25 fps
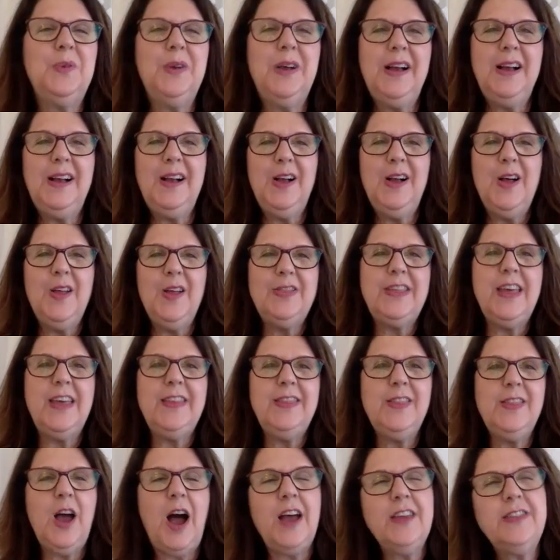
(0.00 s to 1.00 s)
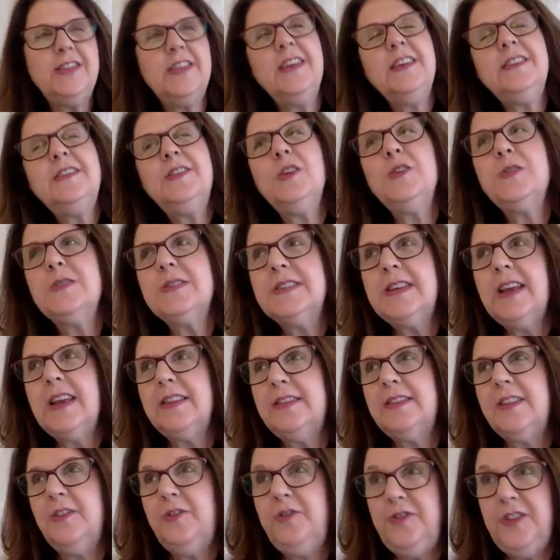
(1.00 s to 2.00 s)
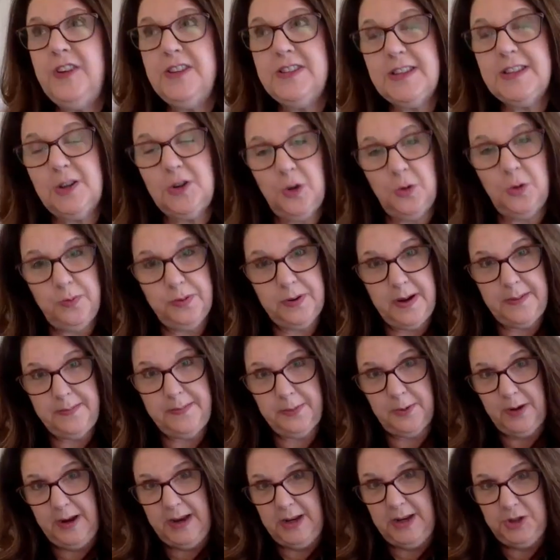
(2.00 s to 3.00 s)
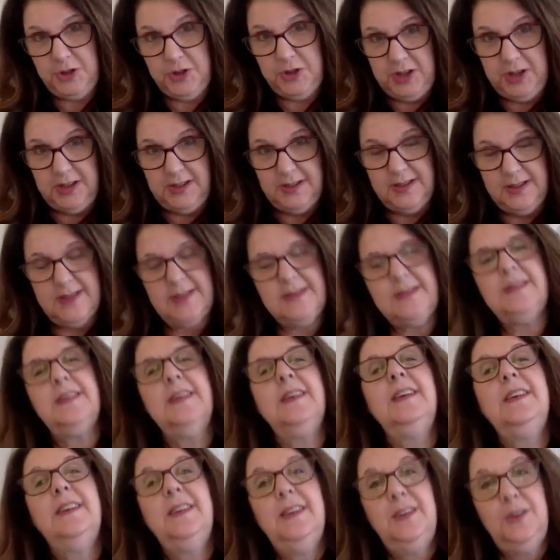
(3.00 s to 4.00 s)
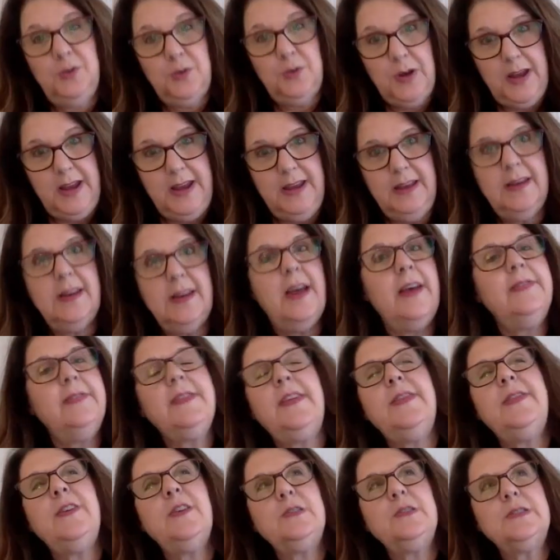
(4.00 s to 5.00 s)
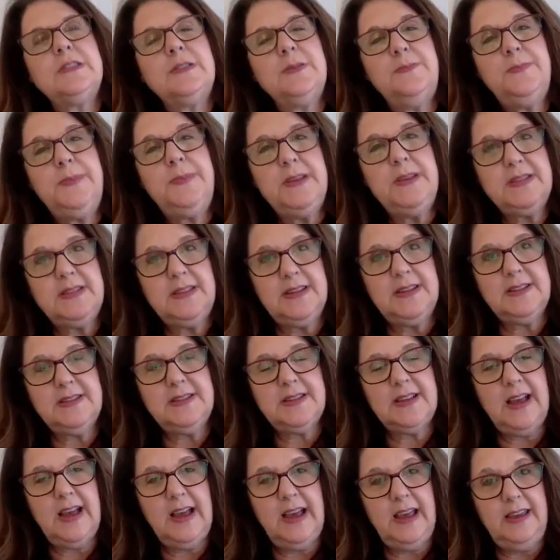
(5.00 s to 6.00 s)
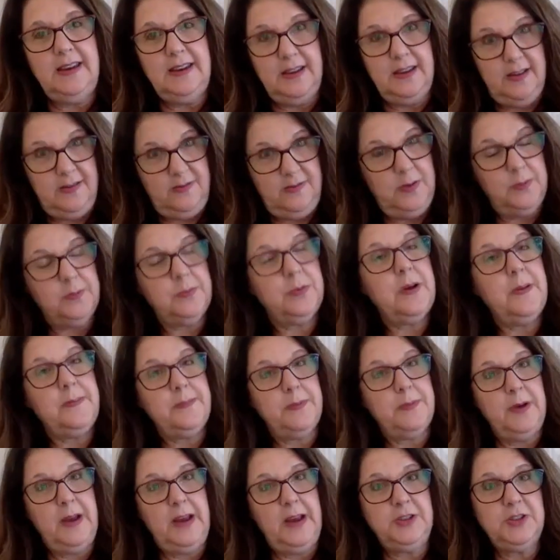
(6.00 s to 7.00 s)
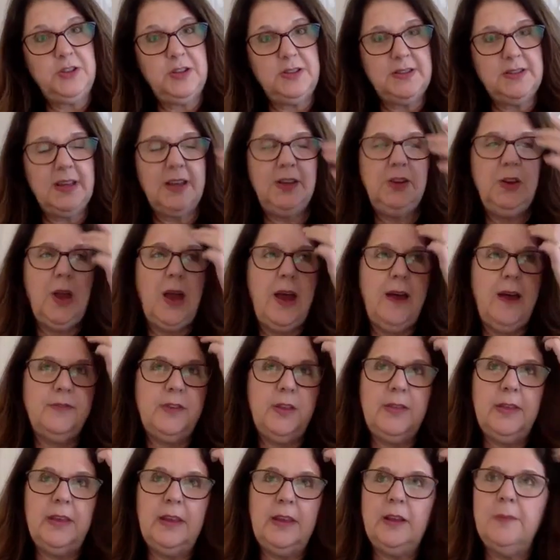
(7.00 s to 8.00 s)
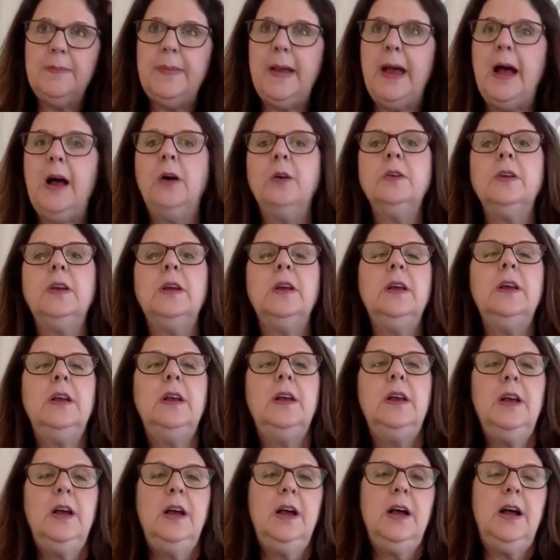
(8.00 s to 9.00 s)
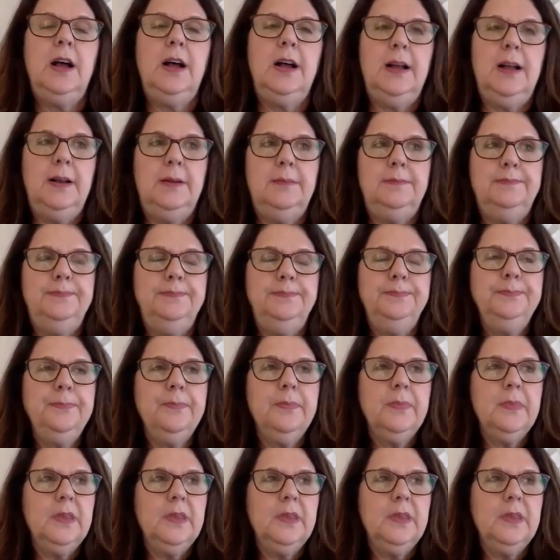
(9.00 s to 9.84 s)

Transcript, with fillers: Well, then I think there's like the physical preparations, right? And then there's mm-hmm. the business side of the preparations that you have to think about. Um,